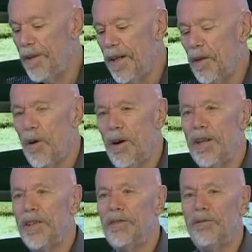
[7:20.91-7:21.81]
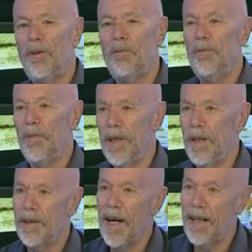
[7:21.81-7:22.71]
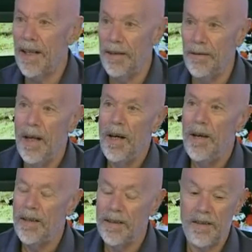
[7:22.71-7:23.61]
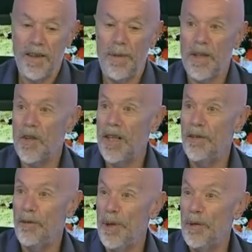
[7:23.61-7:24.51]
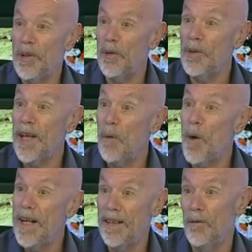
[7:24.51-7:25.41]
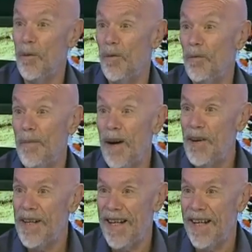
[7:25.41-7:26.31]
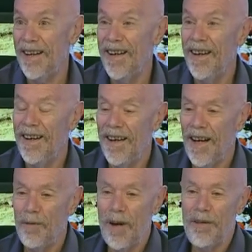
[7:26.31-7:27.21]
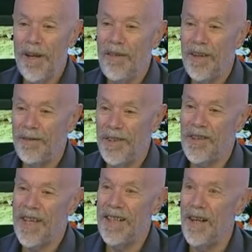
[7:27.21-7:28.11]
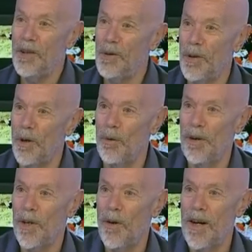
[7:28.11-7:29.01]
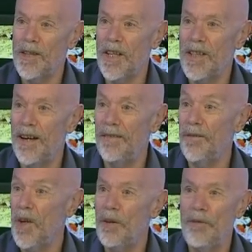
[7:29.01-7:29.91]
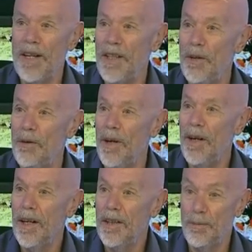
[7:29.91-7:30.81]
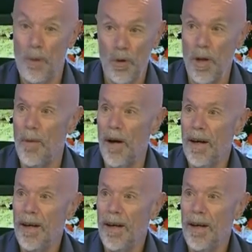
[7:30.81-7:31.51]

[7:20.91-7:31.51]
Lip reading: inquiries from the UK, and it seems to be a trend for people to come to get married here. And I've had to say no to a couple of inquiries because I haven't got a venue to put them.